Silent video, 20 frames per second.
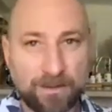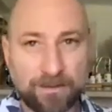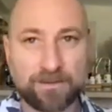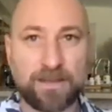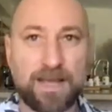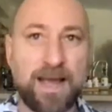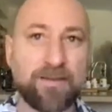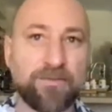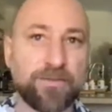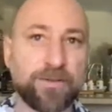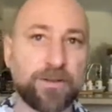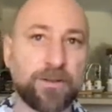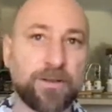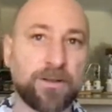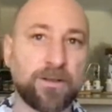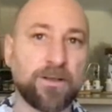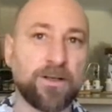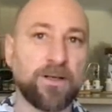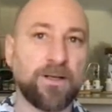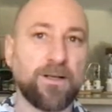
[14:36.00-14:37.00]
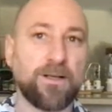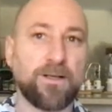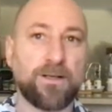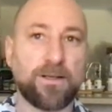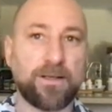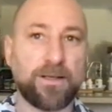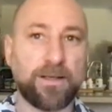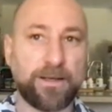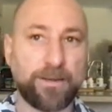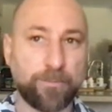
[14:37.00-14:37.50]
happiness,
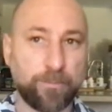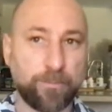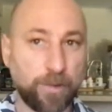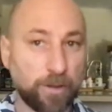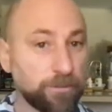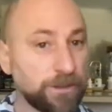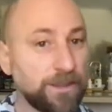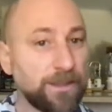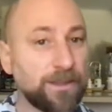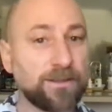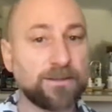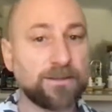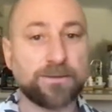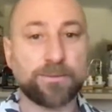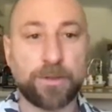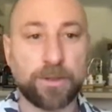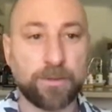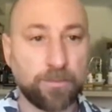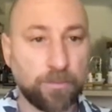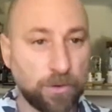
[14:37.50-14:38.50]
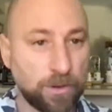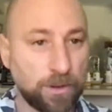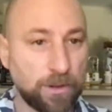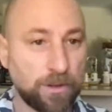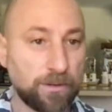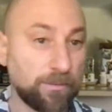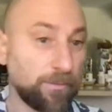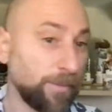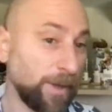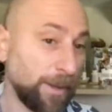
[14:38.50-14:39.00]
laughter, and
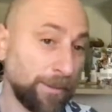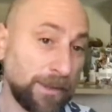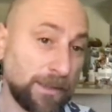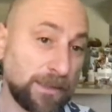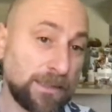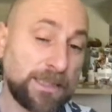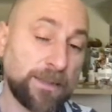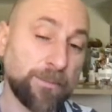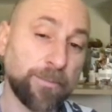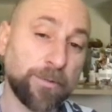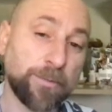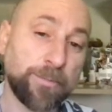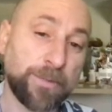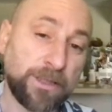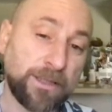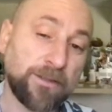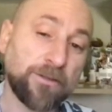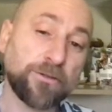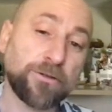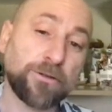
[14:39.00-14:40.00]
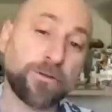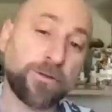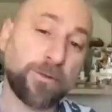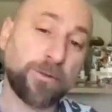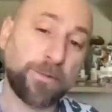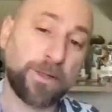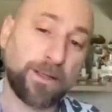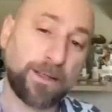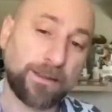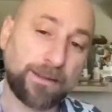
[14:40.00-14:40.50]
bubbliness, but more maybe deep
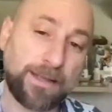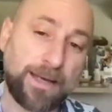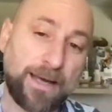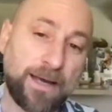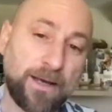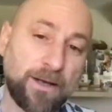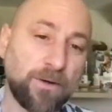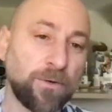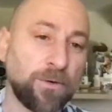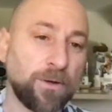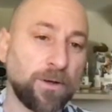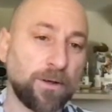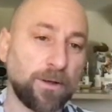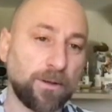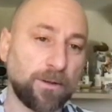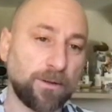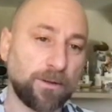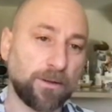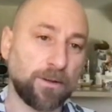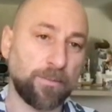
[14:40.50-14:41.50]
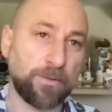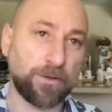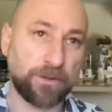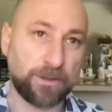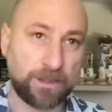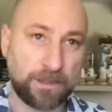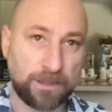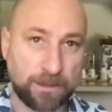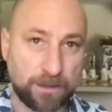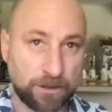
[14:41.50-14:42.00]
peace or something like that,
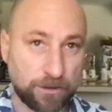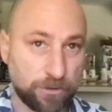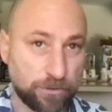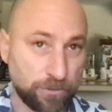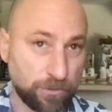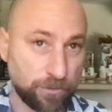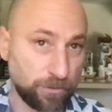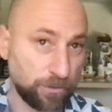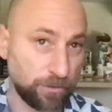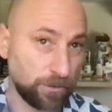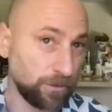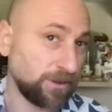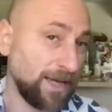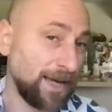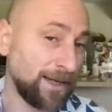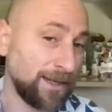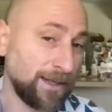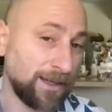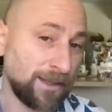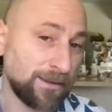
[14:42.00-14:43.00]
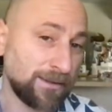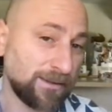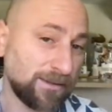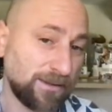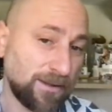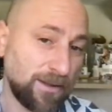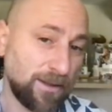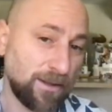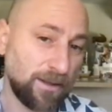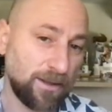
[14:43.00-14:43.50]
or ability to control
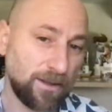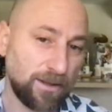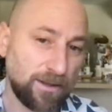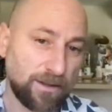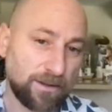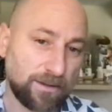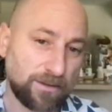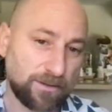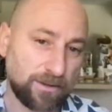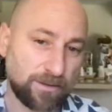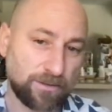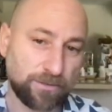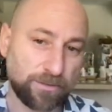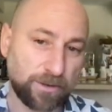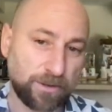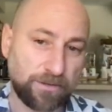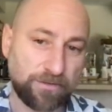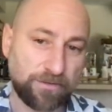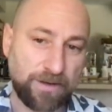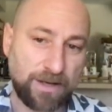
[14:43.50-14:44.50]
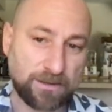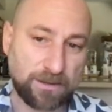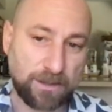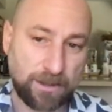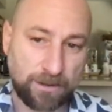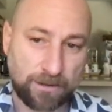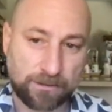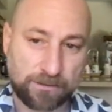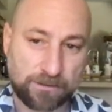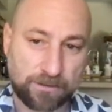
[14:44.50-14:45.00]
sadness.
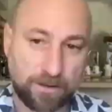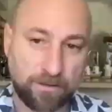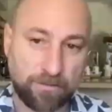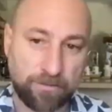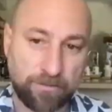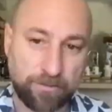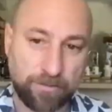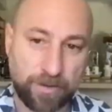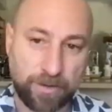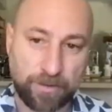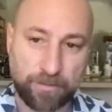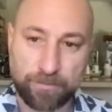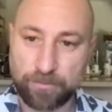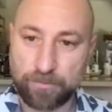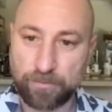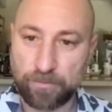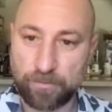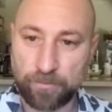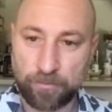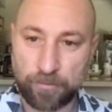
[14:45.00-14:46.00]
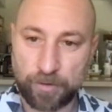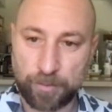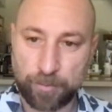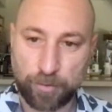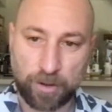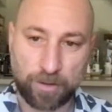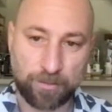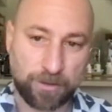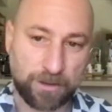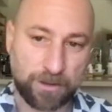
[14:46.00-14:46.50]
That's really fascinating stuff that
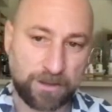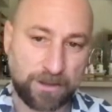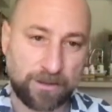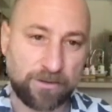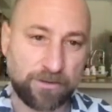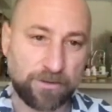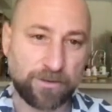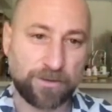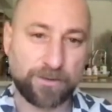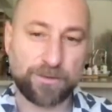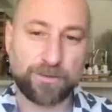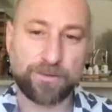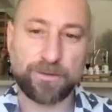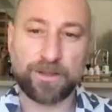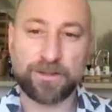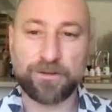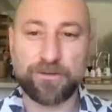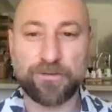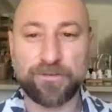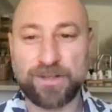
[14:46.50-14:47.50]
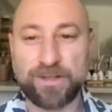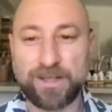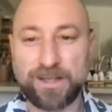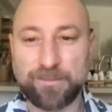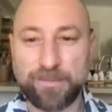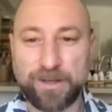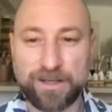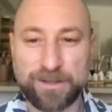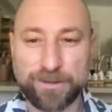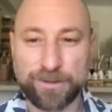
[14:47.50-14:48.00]
we probably need
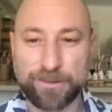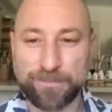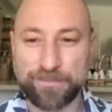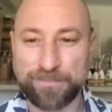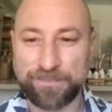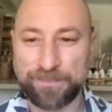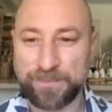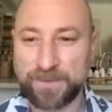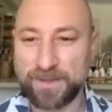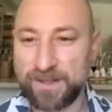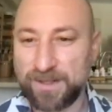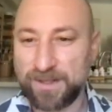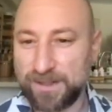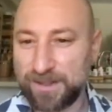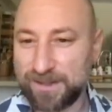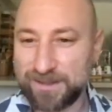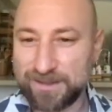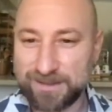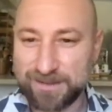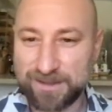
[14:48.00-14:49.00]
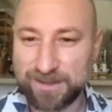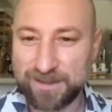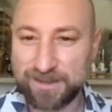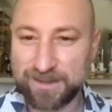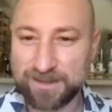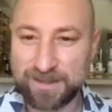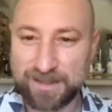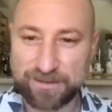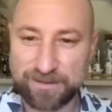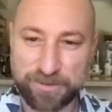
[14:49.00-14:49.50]
to understand better
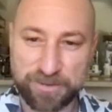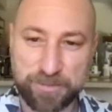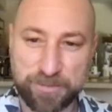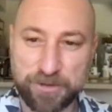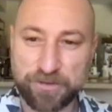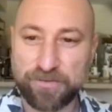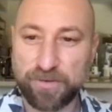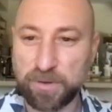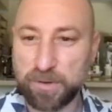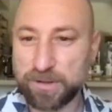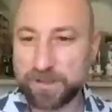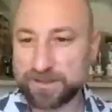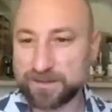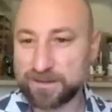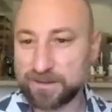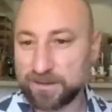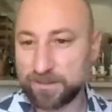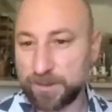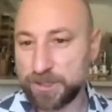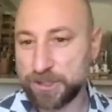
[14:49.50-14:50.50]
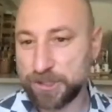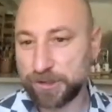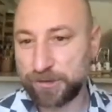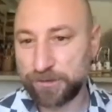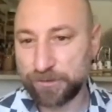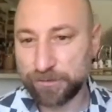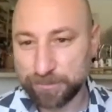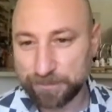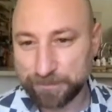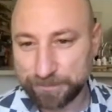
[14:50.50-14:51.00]
as we move forward
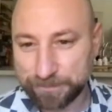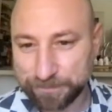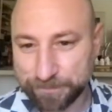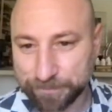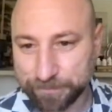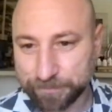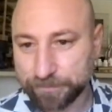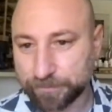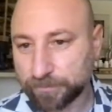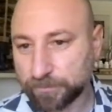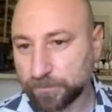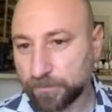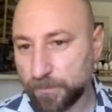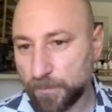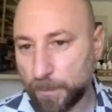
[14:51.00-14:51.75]
as a species.